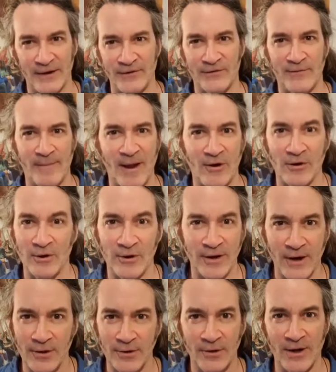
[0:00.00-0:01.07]
is about
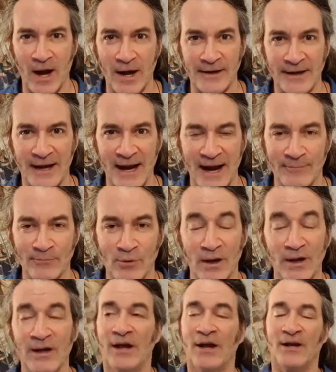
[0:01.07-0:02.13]
looking good on
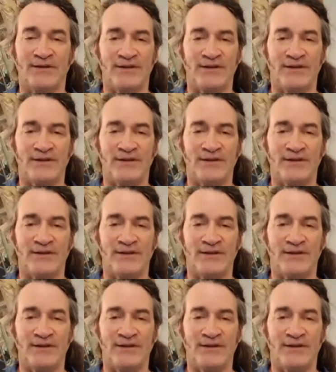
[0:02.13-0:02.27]
camera.